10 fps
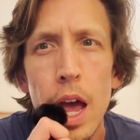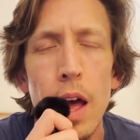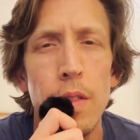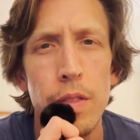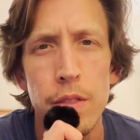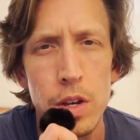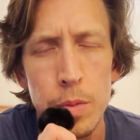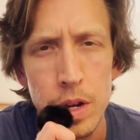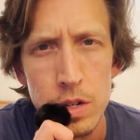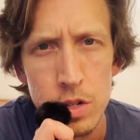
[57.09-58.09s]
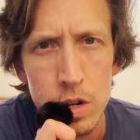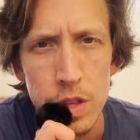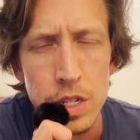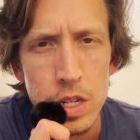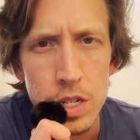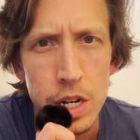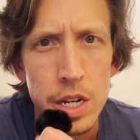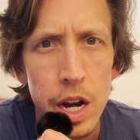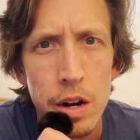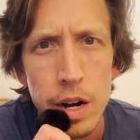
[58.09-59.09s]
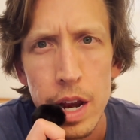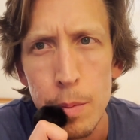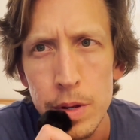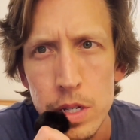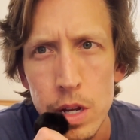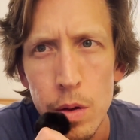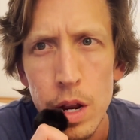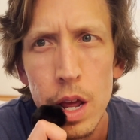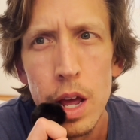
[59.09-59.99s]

And to be sure, this isn't a teardown episode.